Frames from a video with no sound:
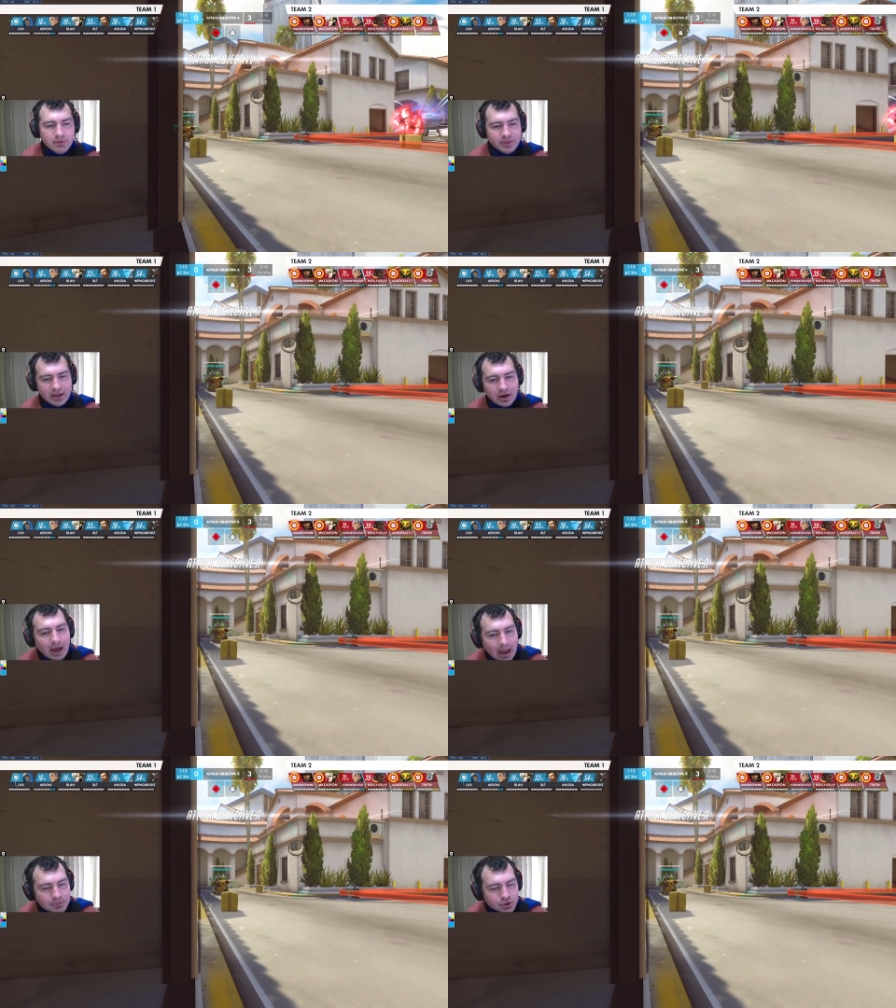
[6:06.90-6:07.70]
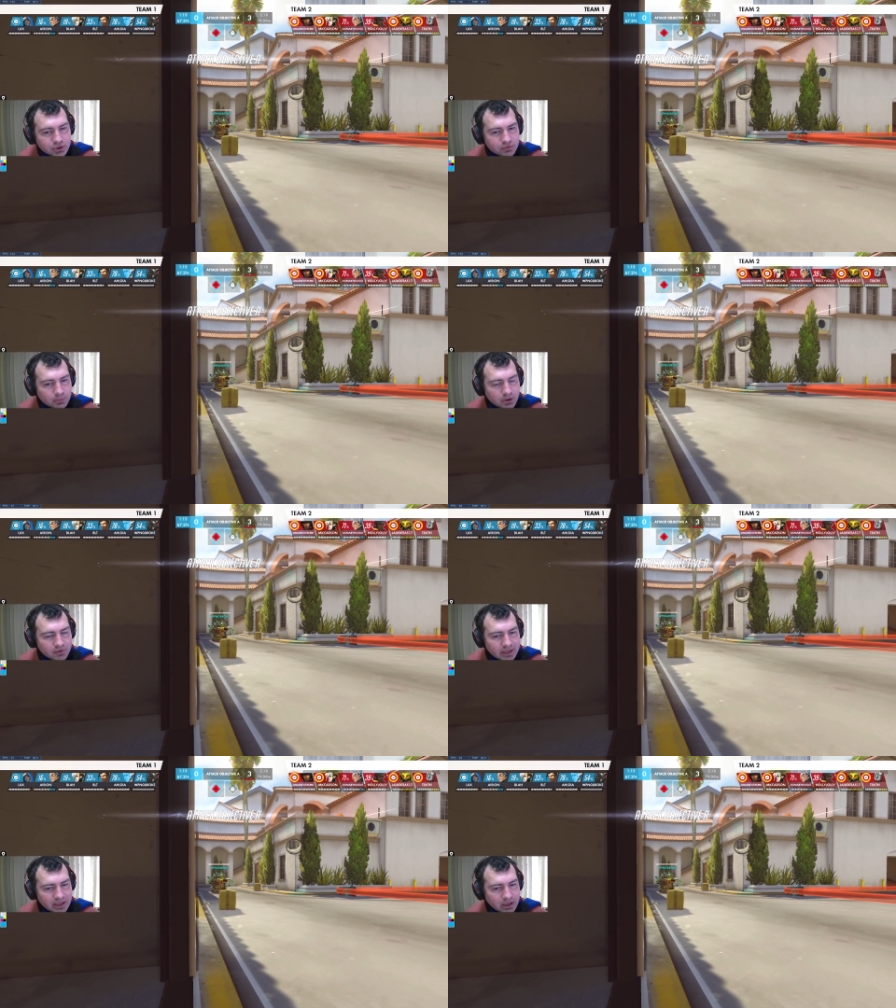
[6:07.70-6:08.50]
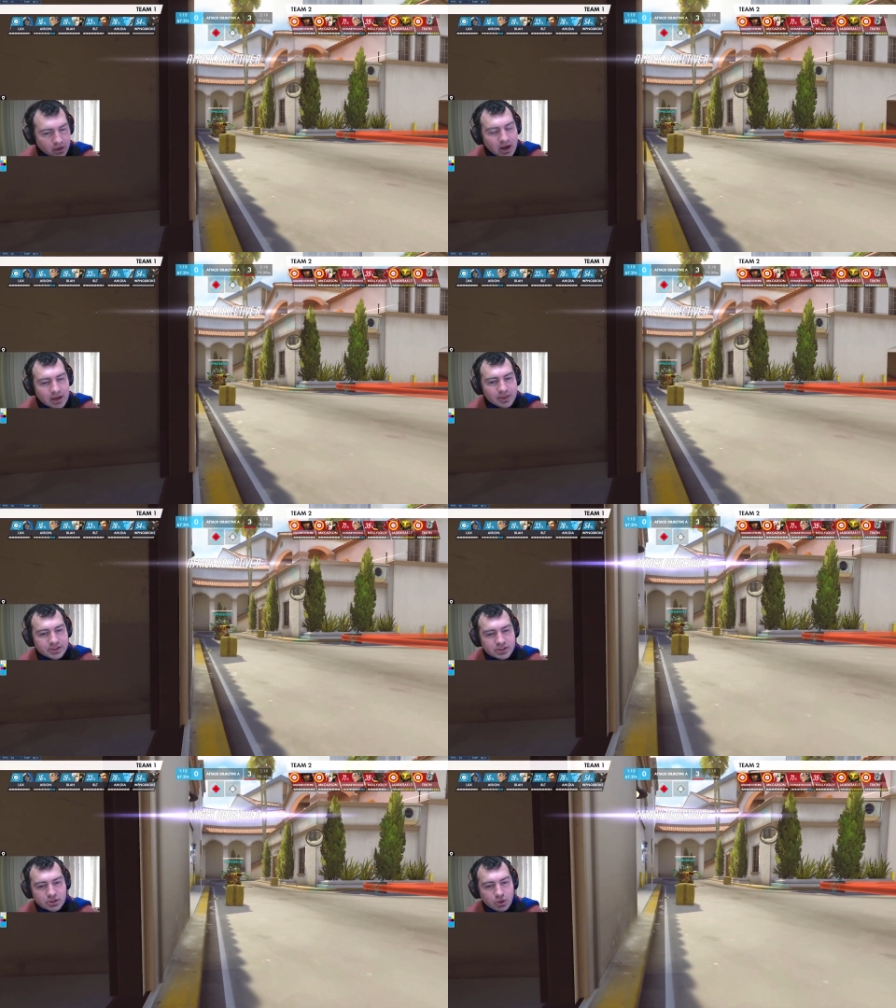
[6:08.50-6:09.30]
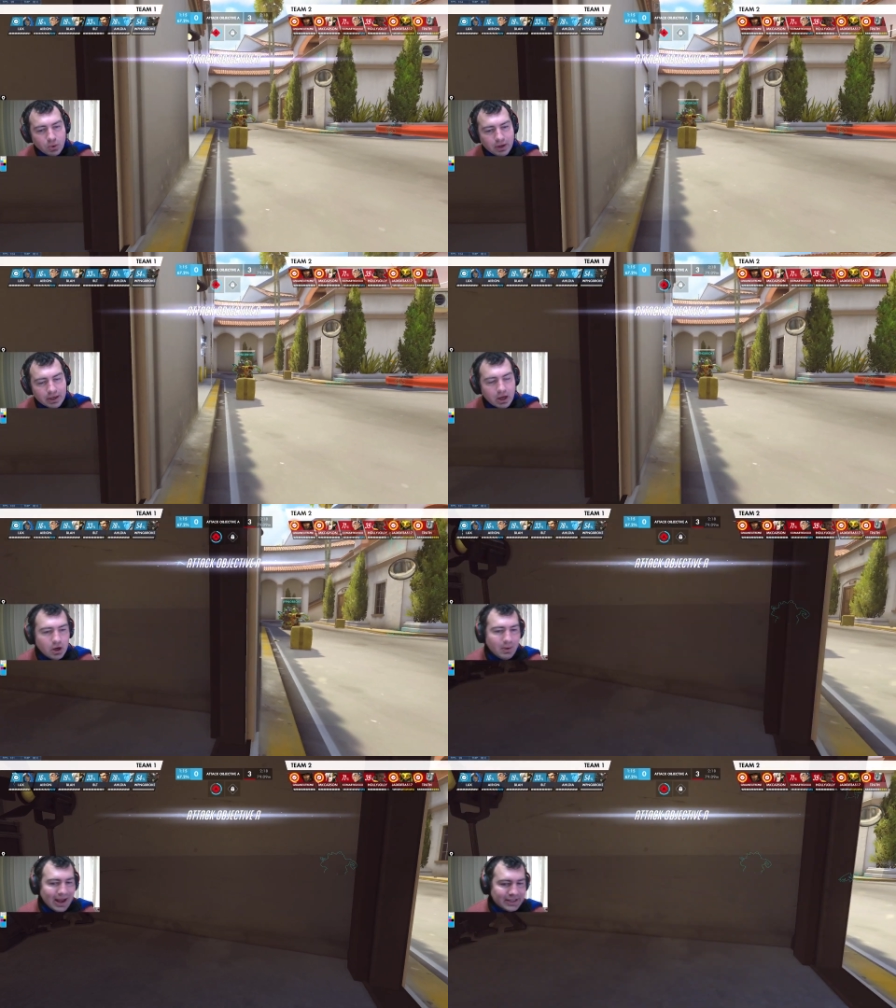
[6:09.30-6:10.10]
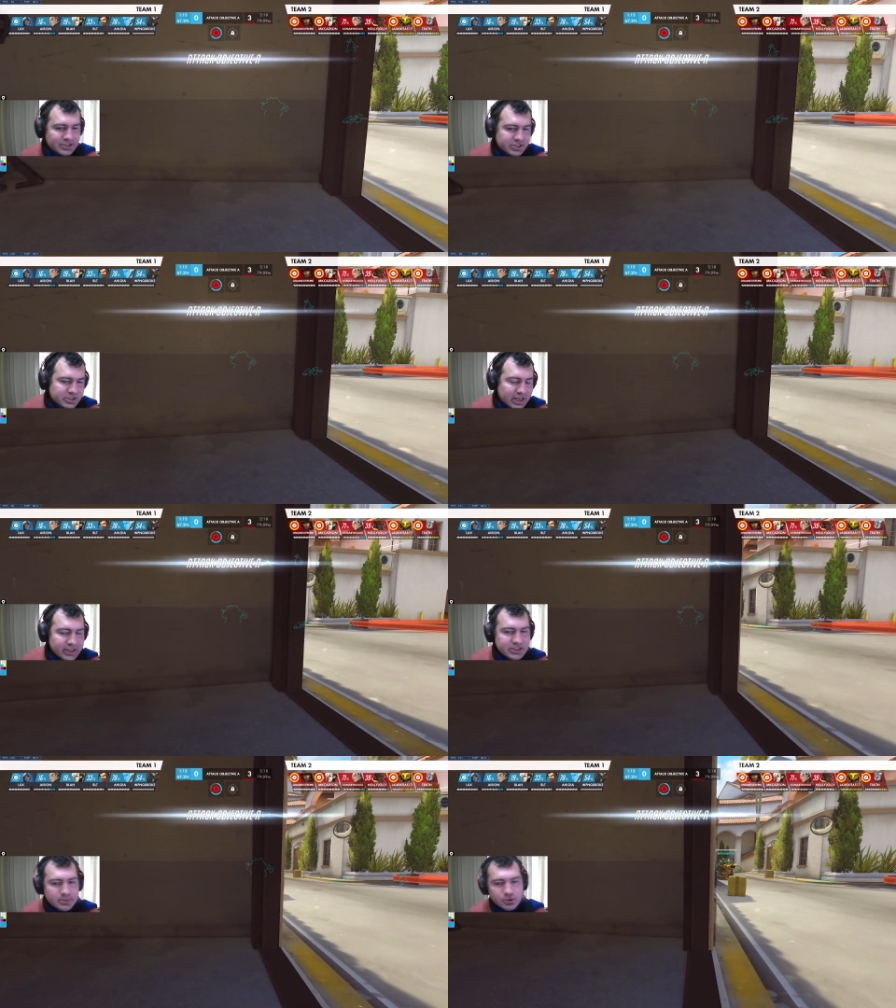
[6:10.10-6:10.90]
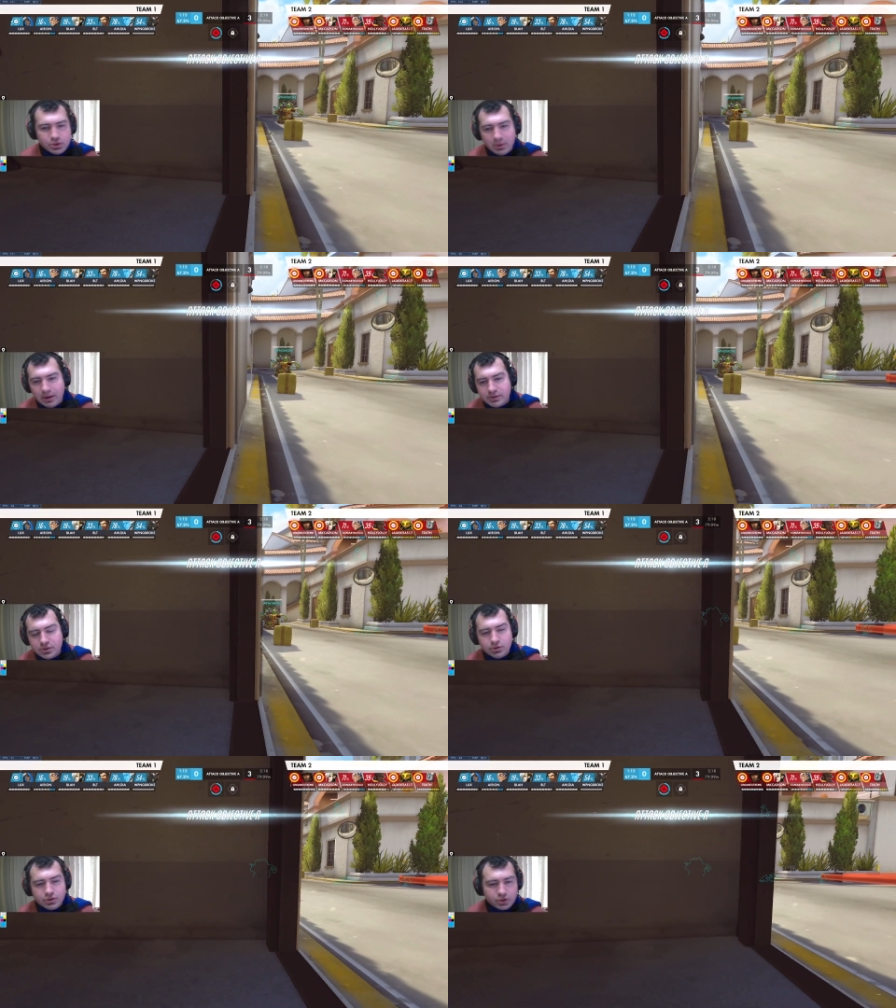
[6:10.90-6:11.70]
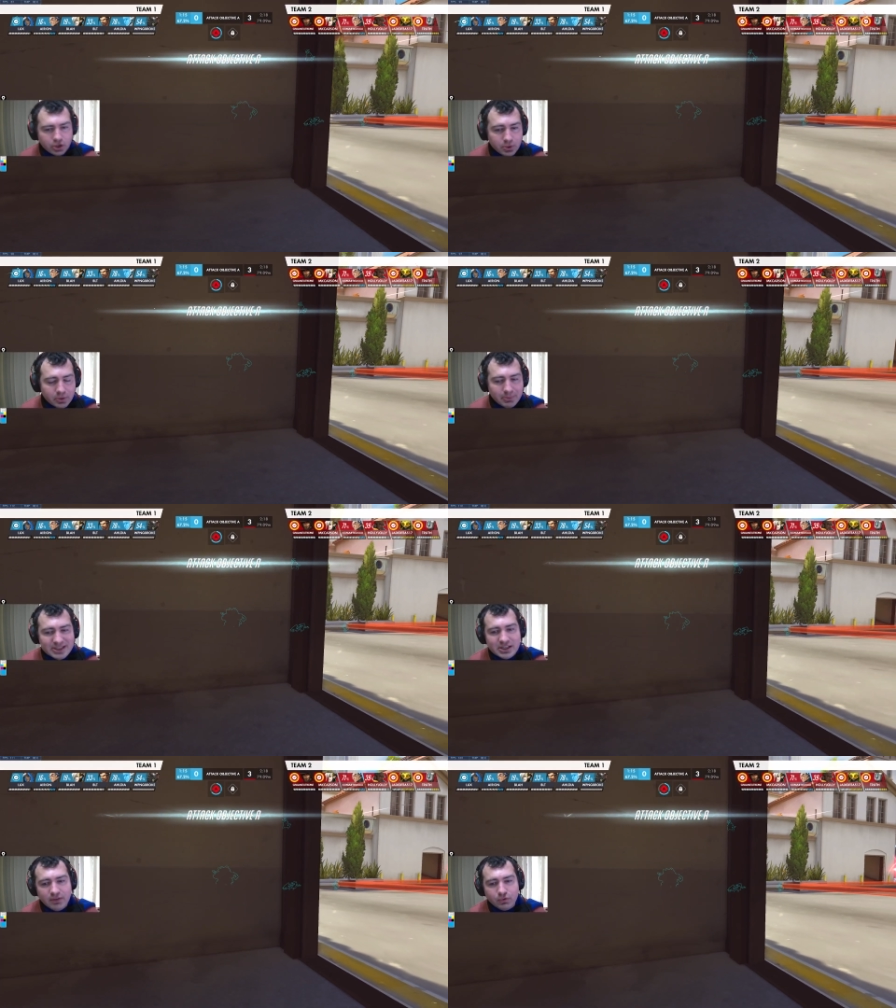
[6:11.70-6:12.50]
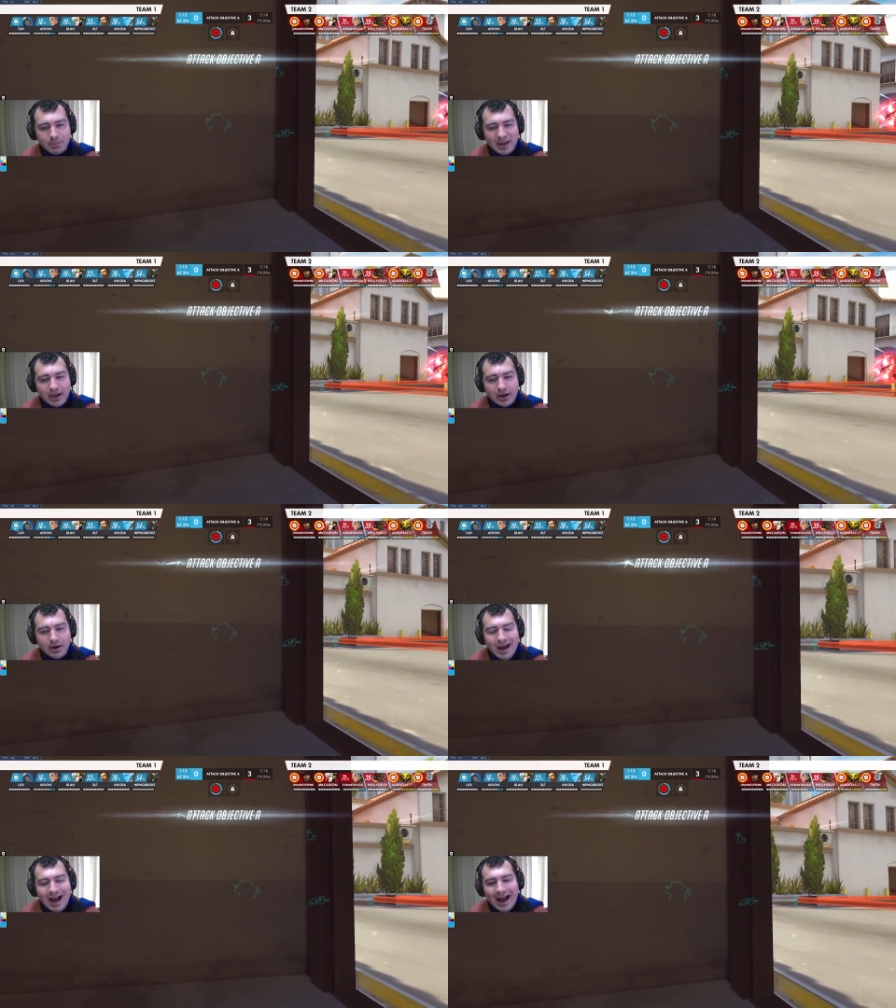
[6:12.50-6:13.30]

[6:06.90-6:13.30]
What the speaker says: there. I'm shooting from over here. This is annoying. Oh, I can sustain similar to how a soldier could with my self-repair.